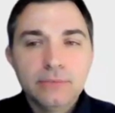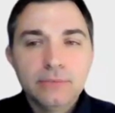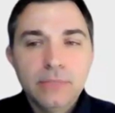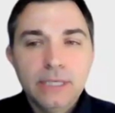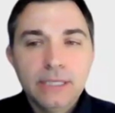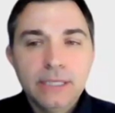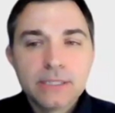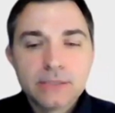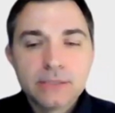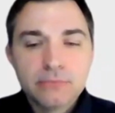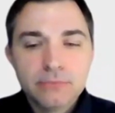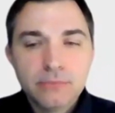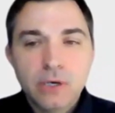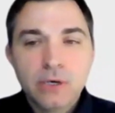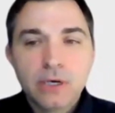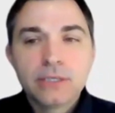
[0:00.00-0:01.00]
It's
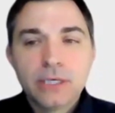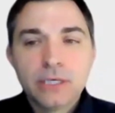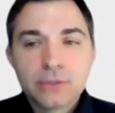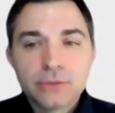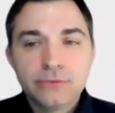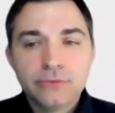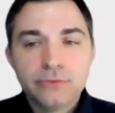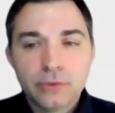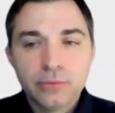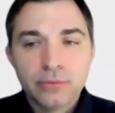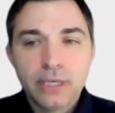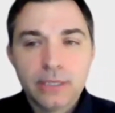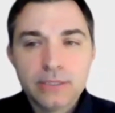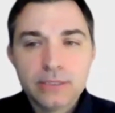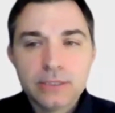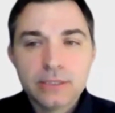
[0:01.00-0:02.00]
architectural floor
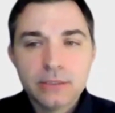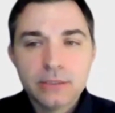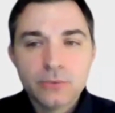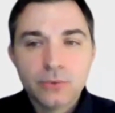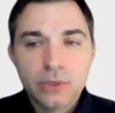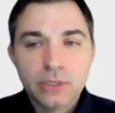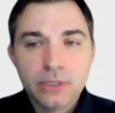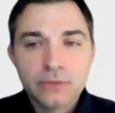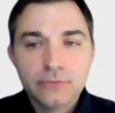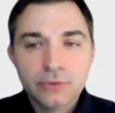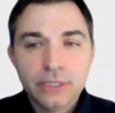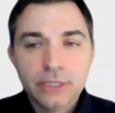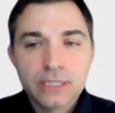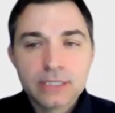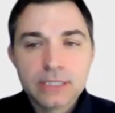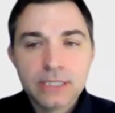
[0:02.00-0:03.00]
plans is where it
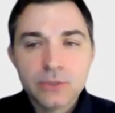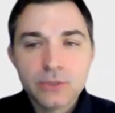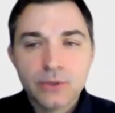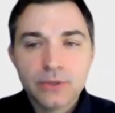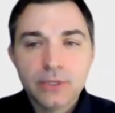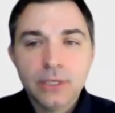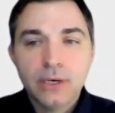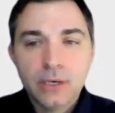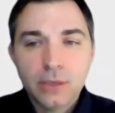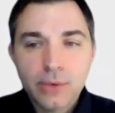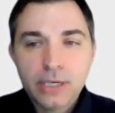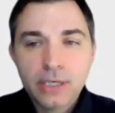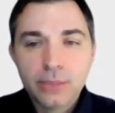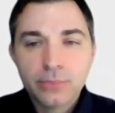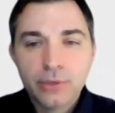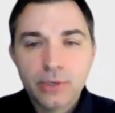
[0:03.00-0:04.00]
really excels with the
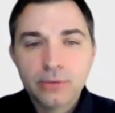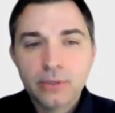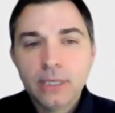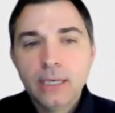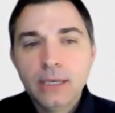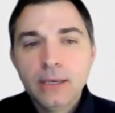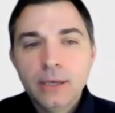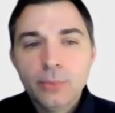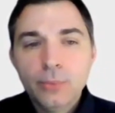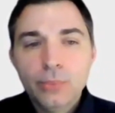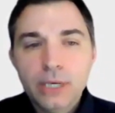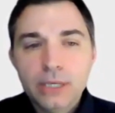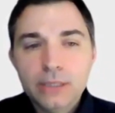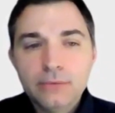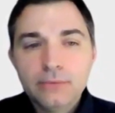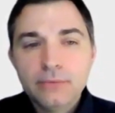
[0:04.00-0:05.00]
automatic part.
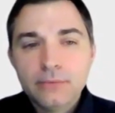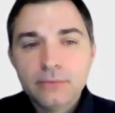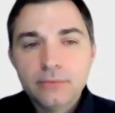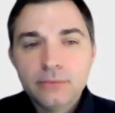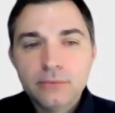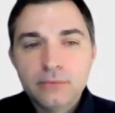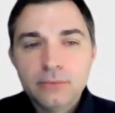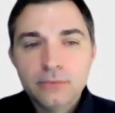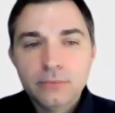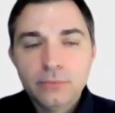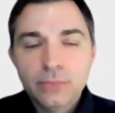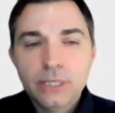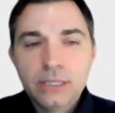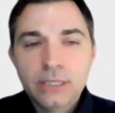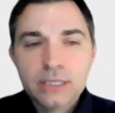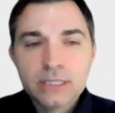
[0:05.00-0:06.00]
But
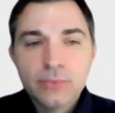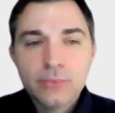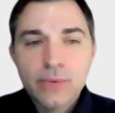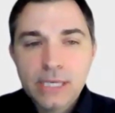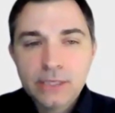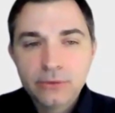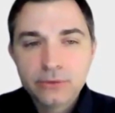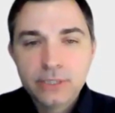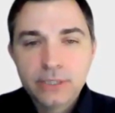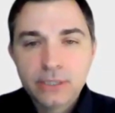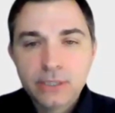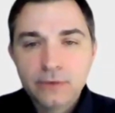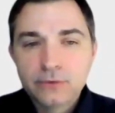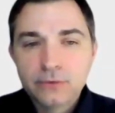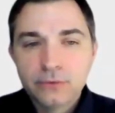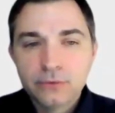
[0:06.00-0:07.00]
because the manual
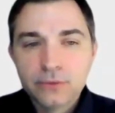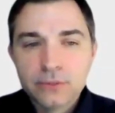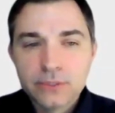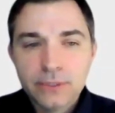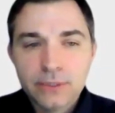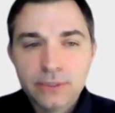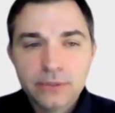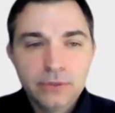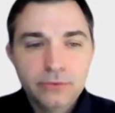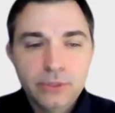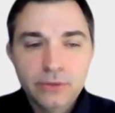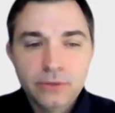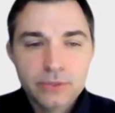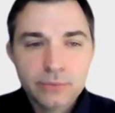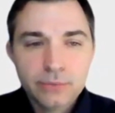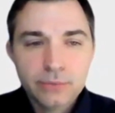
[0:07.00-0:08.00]
takeoff tools that you'd
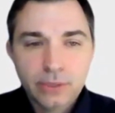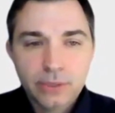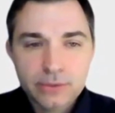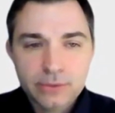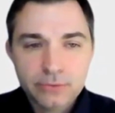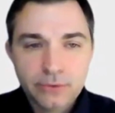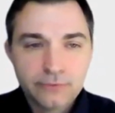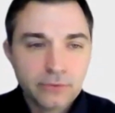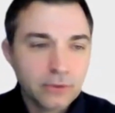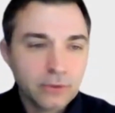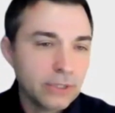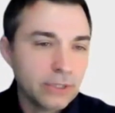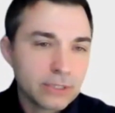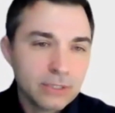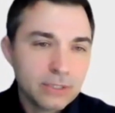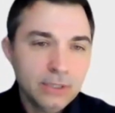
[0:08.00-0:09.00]
use in PlanSwift or
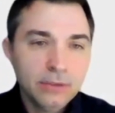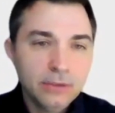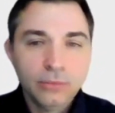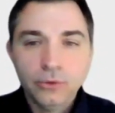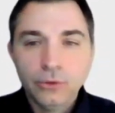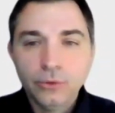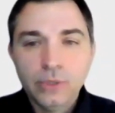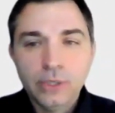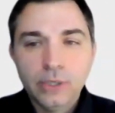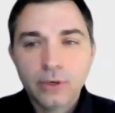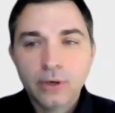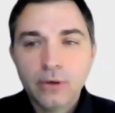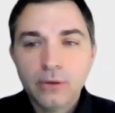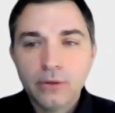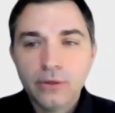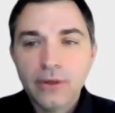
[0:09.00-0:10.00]
OST or Bluebeam are
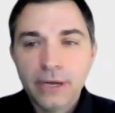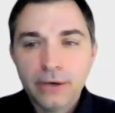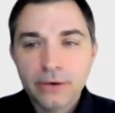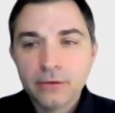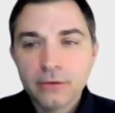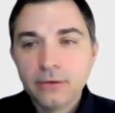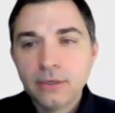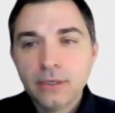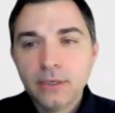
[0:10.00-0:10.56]
all there,